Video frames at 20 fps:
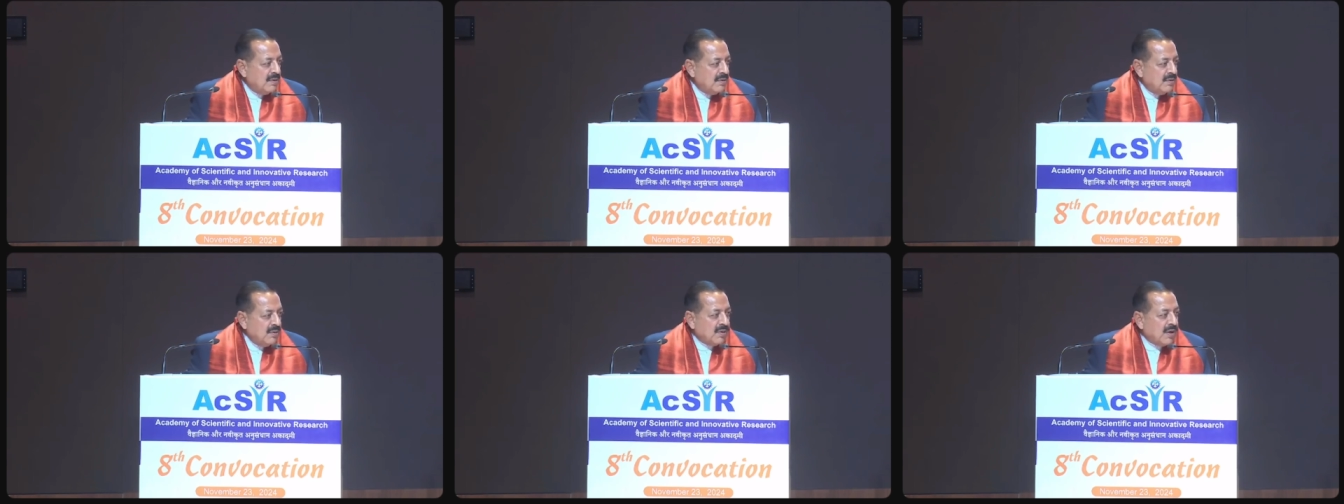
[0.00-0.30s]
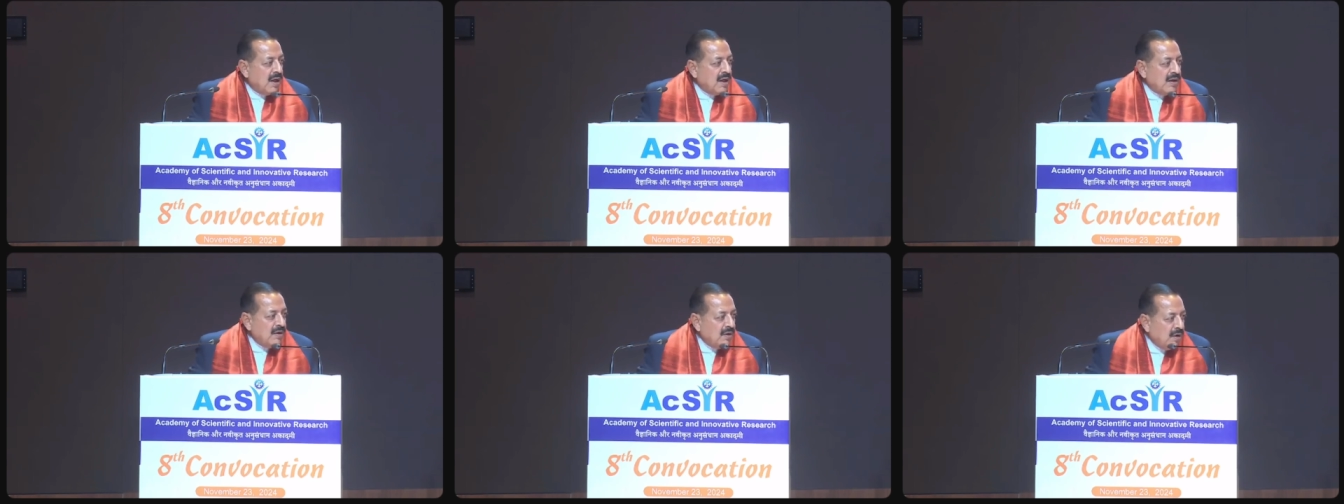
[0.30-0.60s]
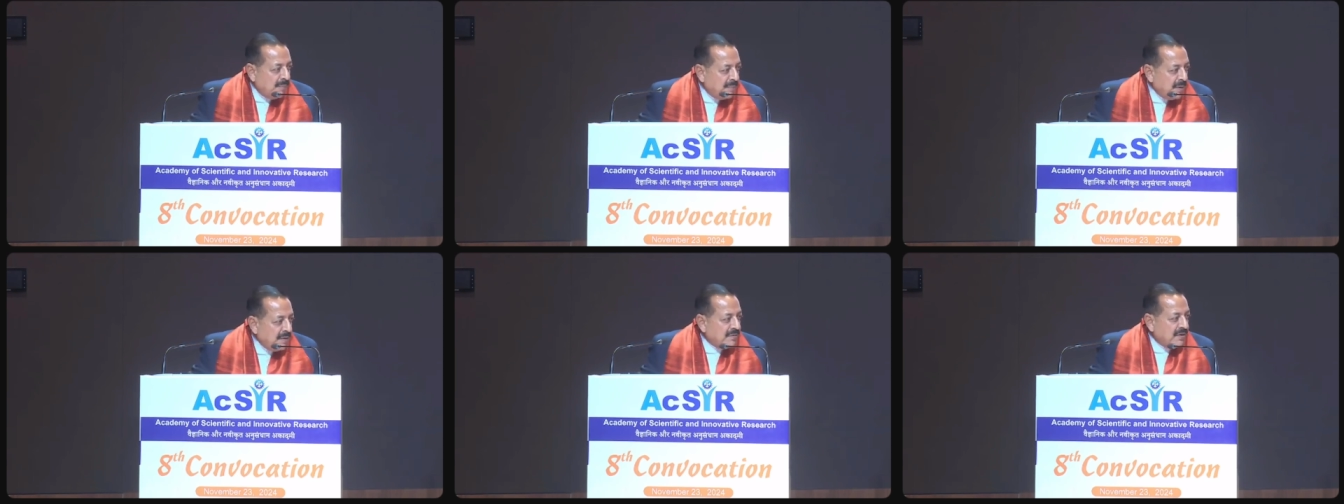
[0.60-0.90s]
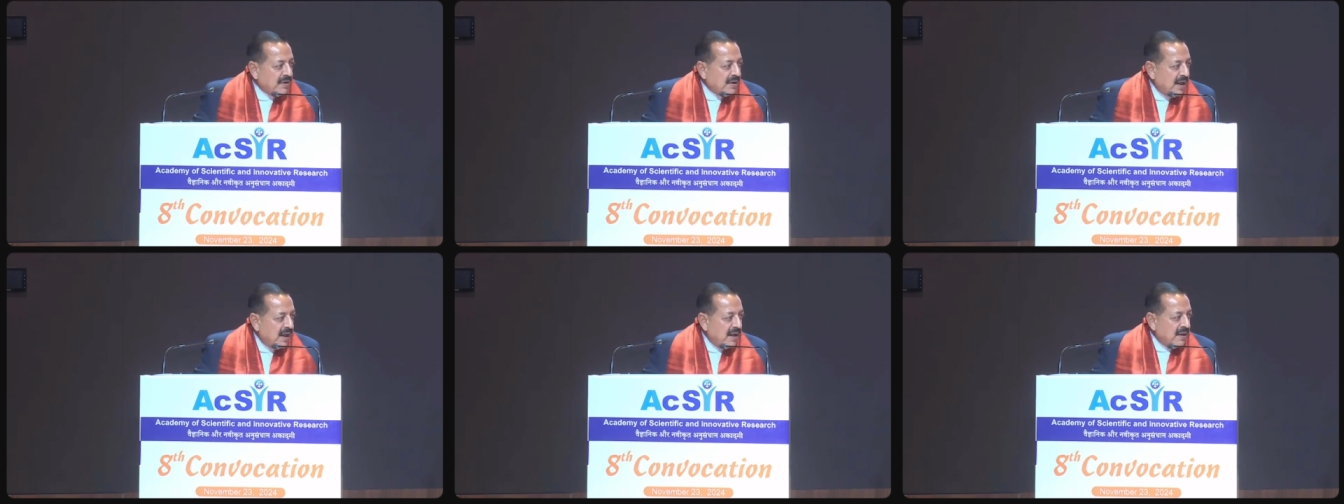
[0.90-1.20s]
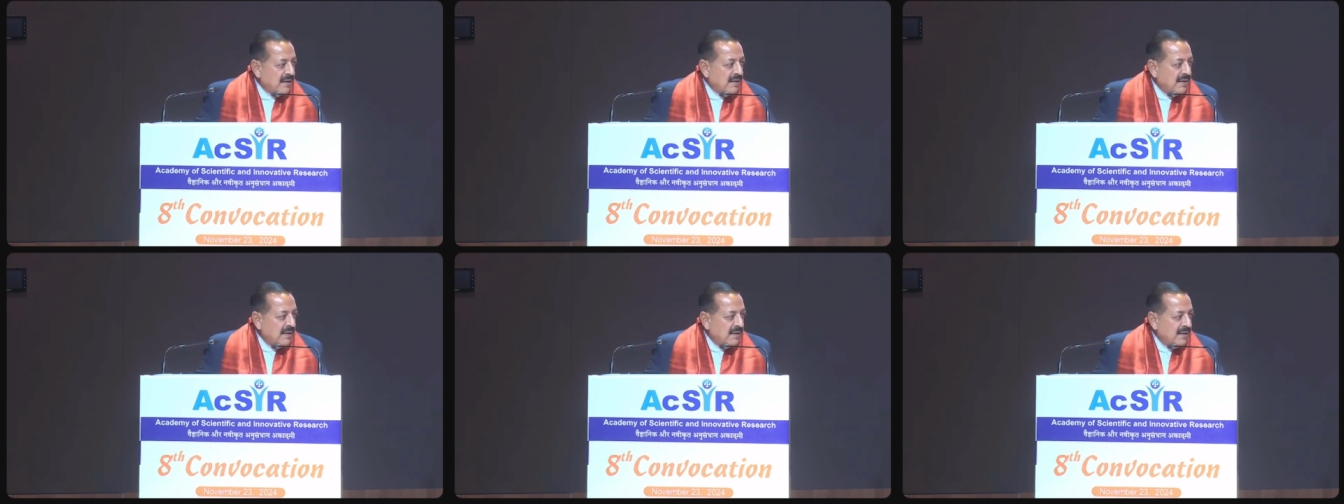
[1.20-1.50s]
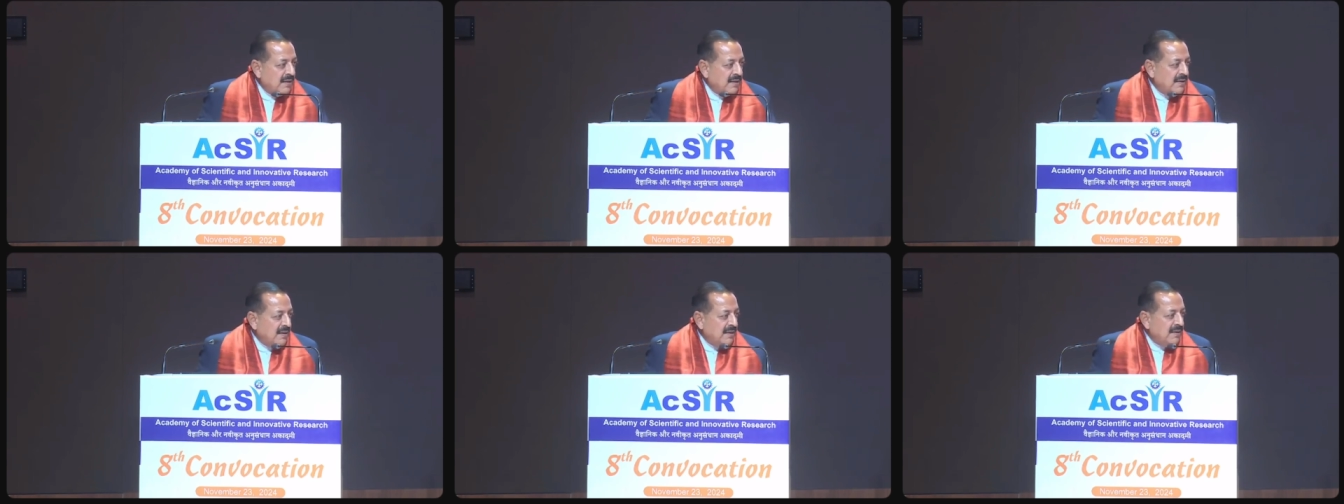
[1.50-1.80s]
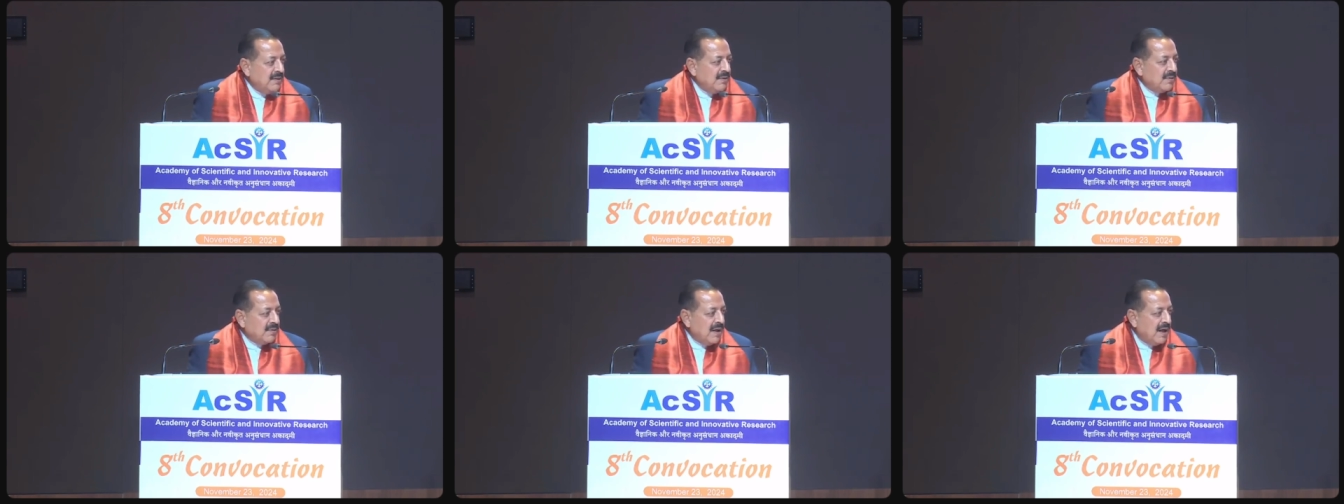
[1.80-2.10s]
You can't lobby for that.
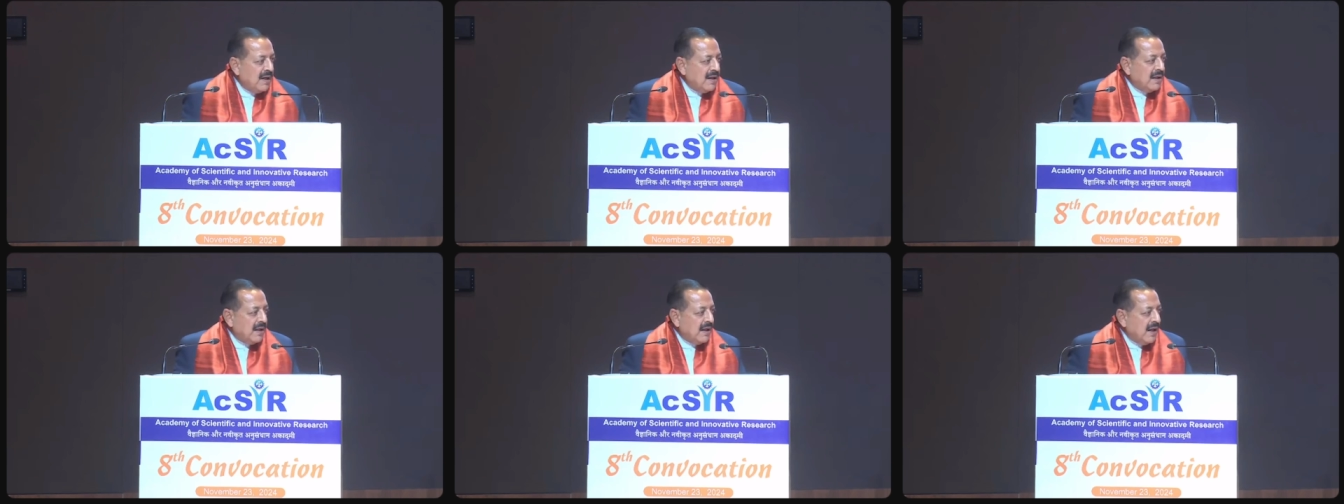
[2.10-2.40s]
You can't